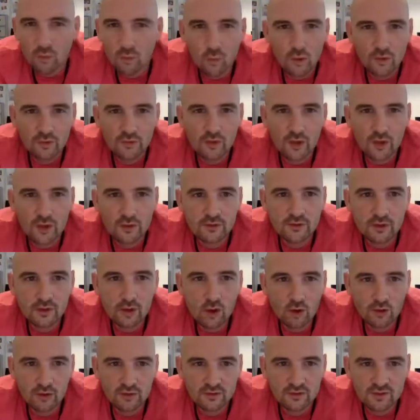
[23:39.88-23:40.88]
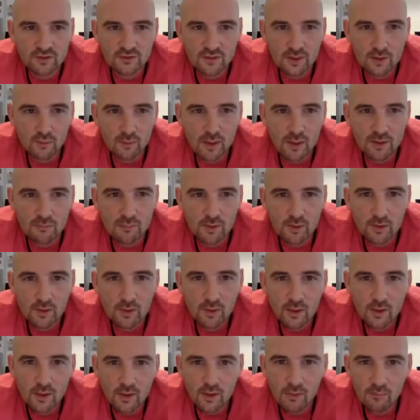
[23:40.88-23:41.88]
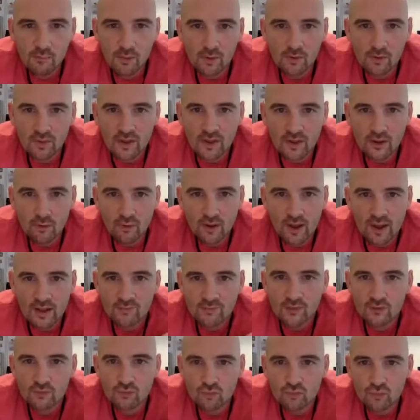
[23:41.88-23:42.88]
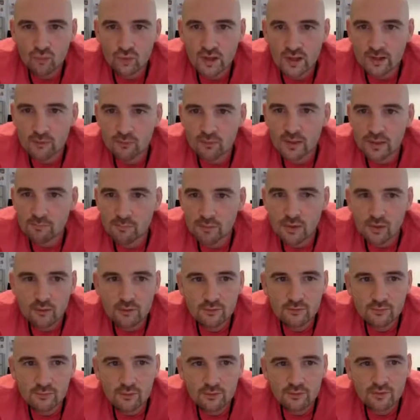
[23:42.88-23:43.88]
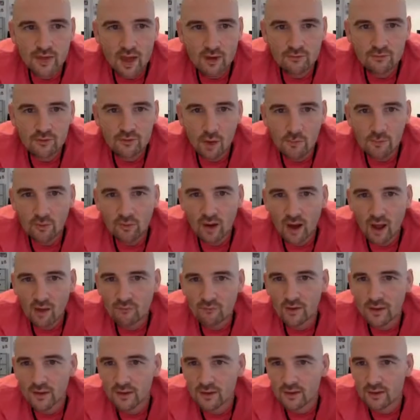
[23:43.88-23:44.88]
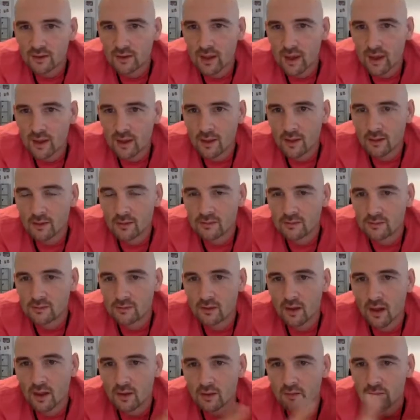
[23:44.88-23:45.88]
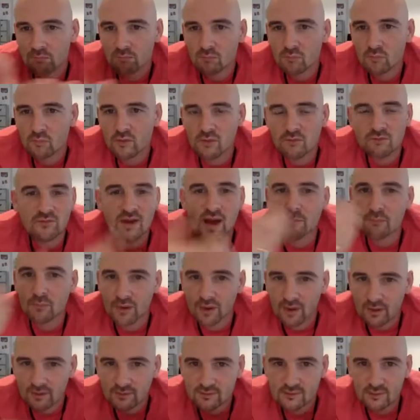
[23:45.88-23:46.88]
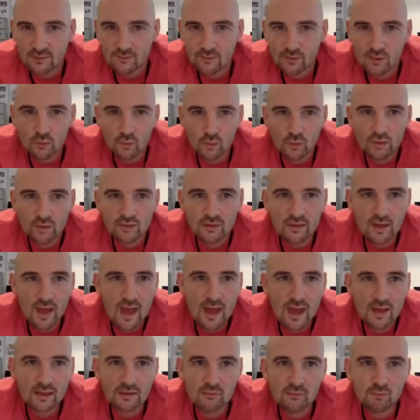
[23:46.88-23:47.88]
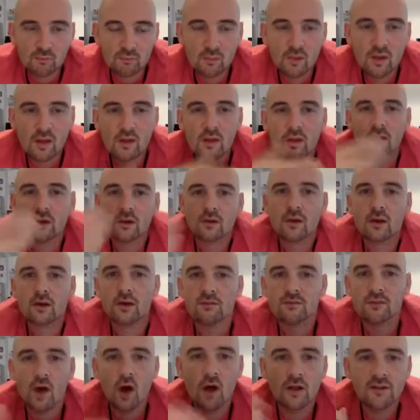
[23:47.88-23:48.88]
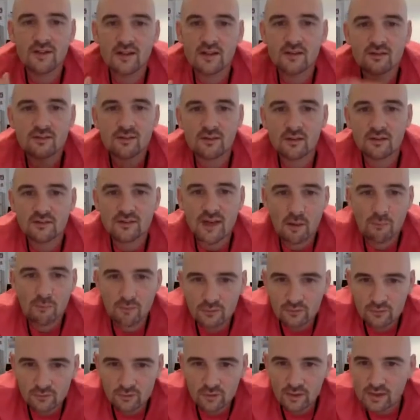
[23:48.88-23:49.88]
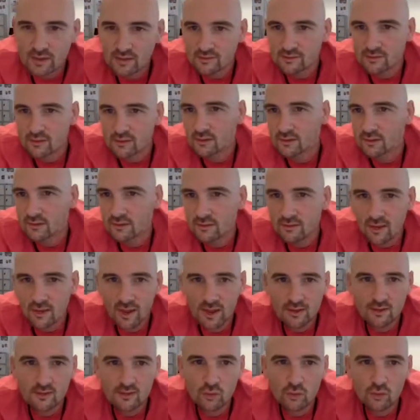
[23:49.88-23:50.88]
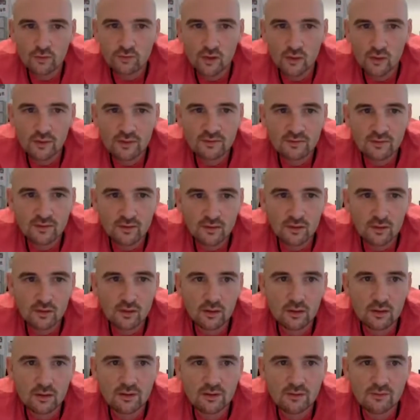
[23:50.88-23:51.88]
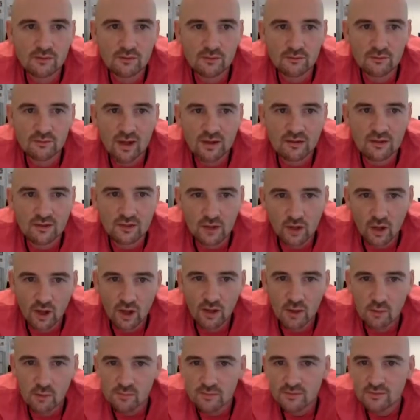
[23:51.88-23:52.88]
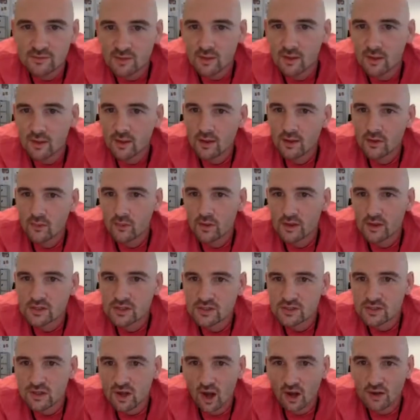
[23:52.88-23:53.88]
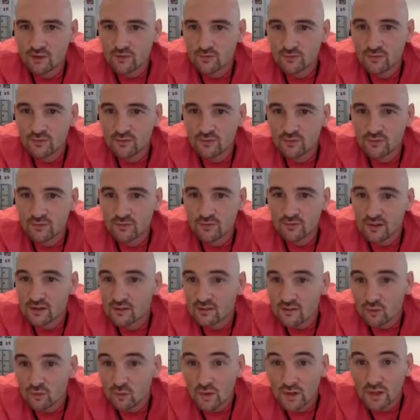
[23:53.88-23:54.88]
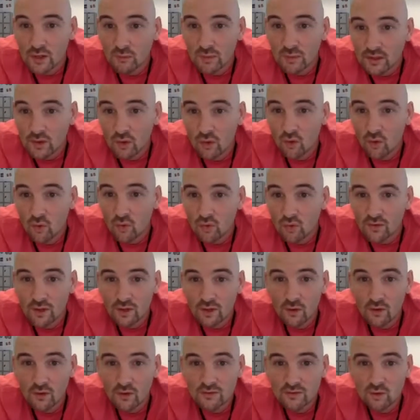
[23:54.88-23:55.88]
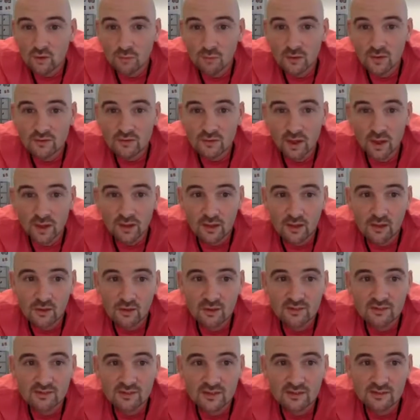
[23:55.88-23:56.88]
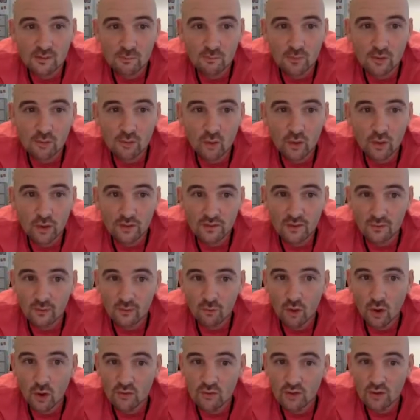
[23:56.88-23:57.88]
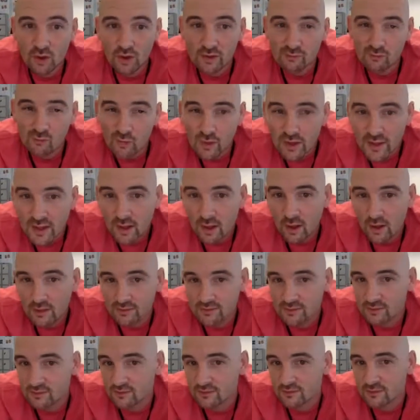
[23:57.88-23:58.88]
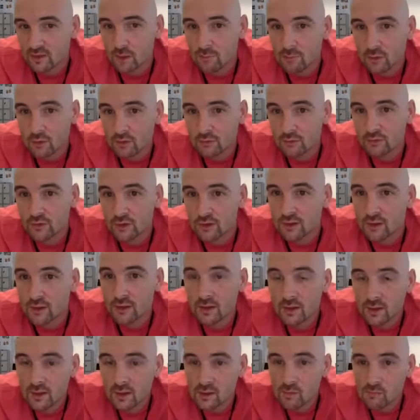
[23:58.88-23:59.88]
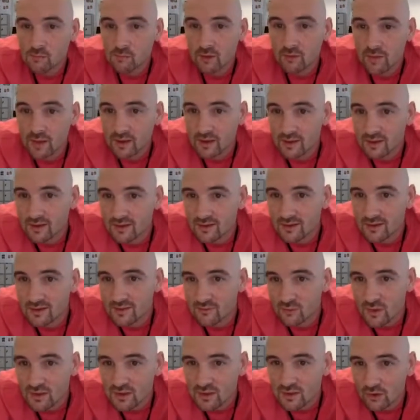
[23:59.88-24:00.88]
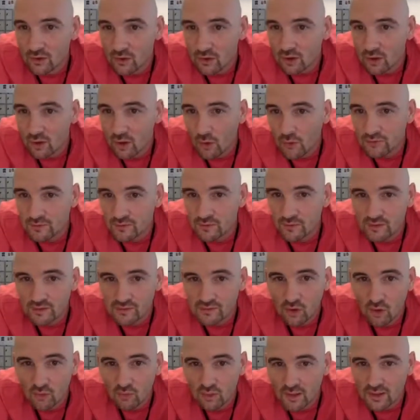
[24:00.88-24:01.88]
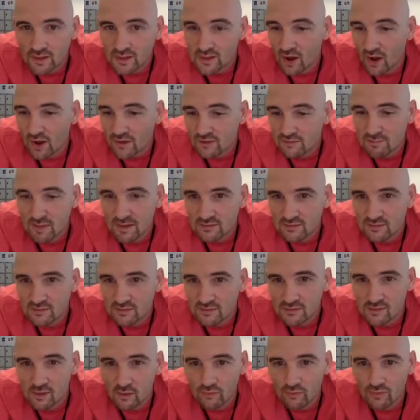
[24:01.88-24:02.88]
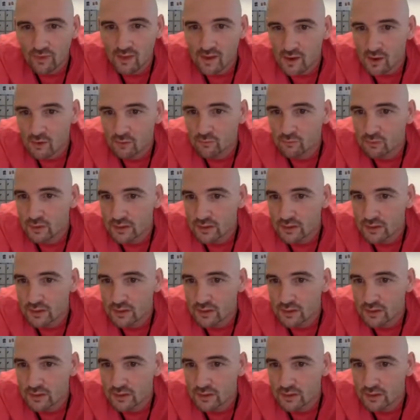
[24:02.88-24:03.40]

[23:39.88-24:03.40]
of the London colleges anyway, but they created this really, really beautiful set of typographic like fabrics that were kind of turned into tapestries and also into fashion items, which I just think it's really, really cool. You know, it's almost like you could see somebody walking down the road and not even realize this is typography. But then when you look closer, it's got really nice messages on there and really